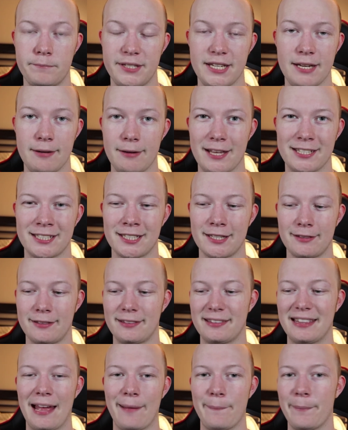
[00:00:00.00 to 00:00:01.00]
See, isn't
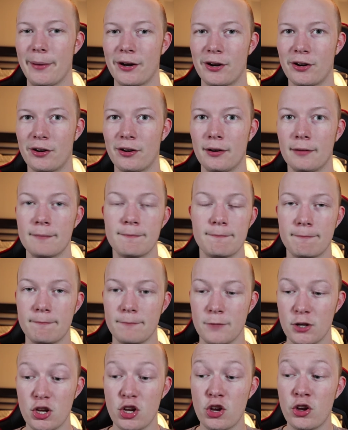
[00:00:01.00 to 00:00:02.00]
that better?
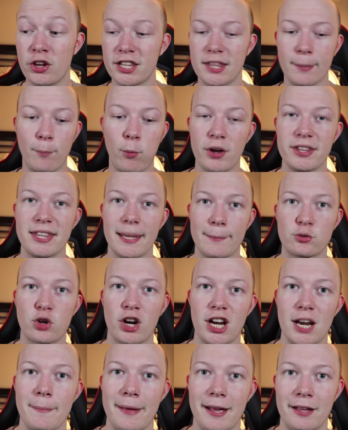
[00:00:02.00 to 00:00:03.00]
You get the point that I'm
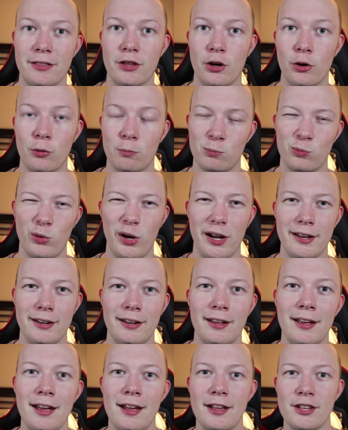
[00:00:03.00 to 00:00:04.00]
trying to make though, right?
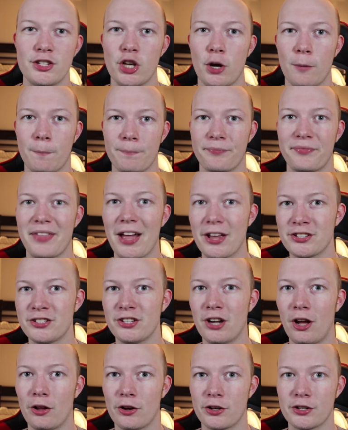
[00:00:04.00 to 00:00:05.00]
So
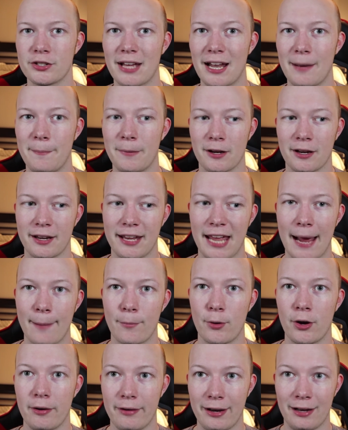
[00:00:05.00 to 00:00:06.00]
$1,000, I had to pick a
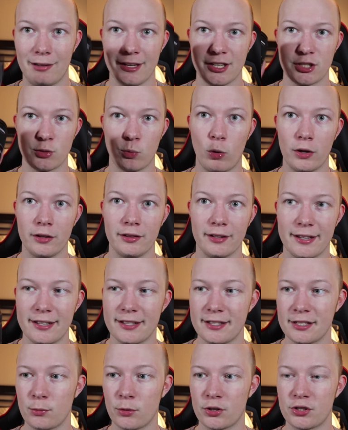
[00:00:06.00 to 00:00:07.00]
camera and at least one
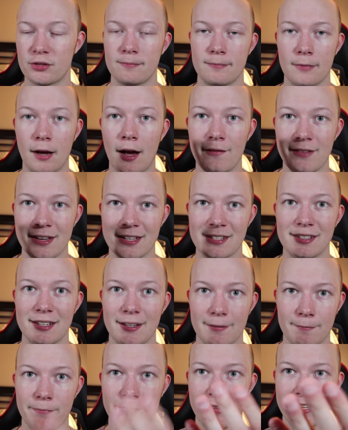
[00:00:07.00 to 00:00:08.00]
lens, which
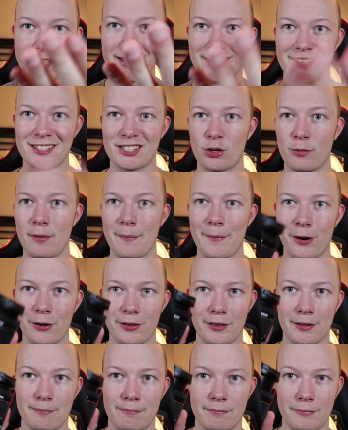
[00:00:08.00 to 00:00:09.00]
obviously this lens is gonna be better
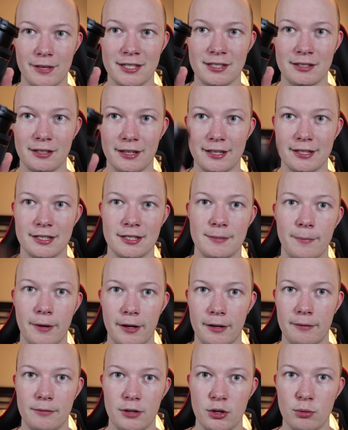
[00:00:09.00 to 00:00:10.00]
than this lens,
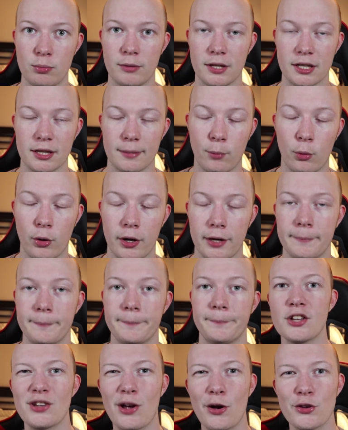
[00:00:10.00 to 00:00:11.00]
but you get the point.
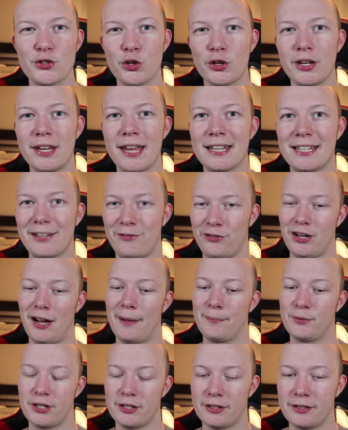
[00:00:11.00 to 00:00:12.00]
So I was looking at different
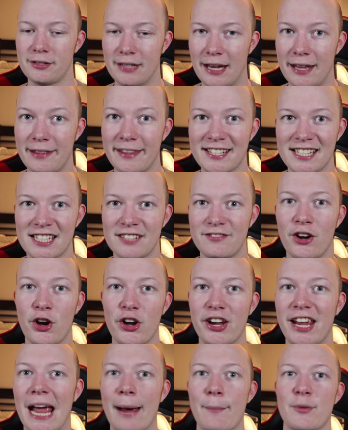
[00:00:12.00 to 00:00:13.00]
options, and this is
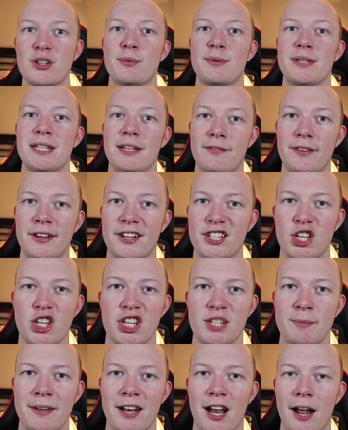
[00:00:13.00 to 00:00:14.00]
very camera specific, so
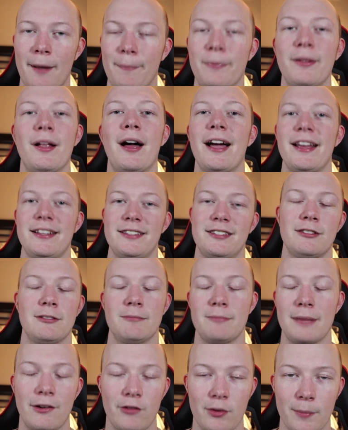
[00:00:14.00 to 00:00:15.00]
this might not apply
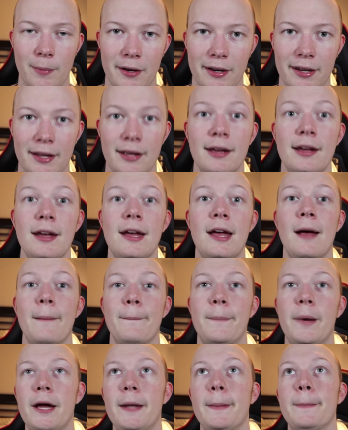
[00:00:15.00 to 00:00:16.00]
to everybody,
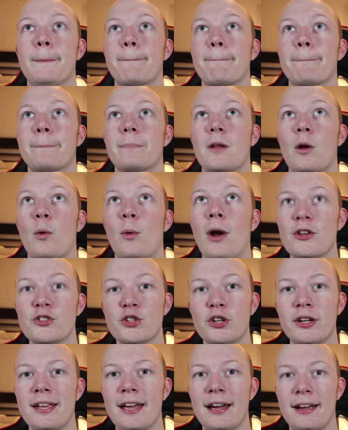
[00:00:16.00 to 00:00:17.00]
but when I was
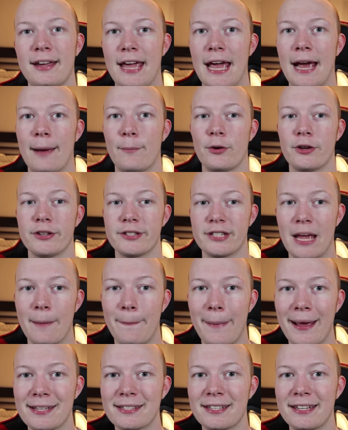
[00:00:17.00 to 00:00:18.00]
looking at cameras, it
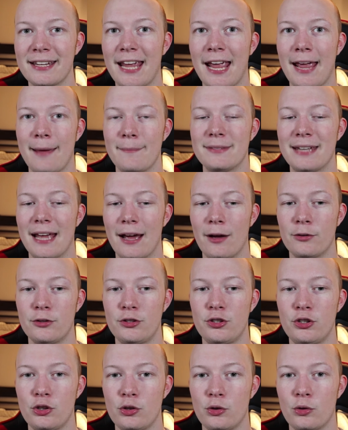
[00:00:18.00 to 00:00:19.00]
basically came down
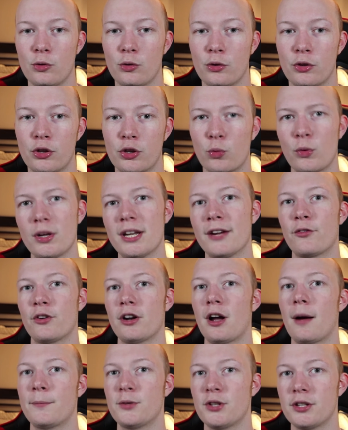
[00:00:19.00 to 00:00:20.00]
to 3 different
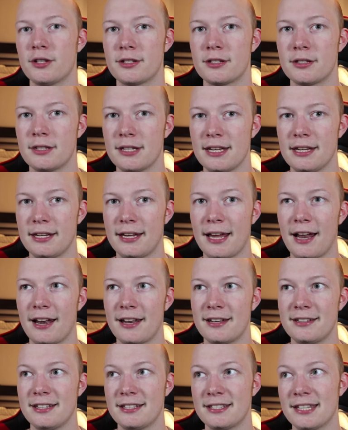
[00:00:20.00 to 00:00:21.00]
options: the
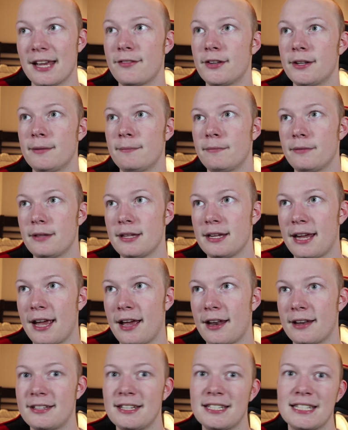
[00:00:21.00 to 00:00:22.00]
Canon T7, the
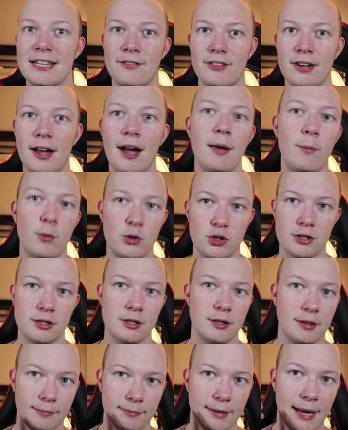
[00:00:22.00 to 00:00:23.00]
Canon T7i, which is
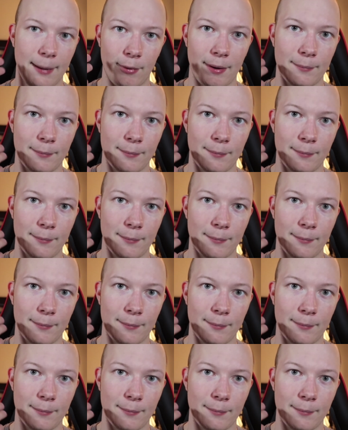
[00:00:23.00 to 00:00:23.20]
the camera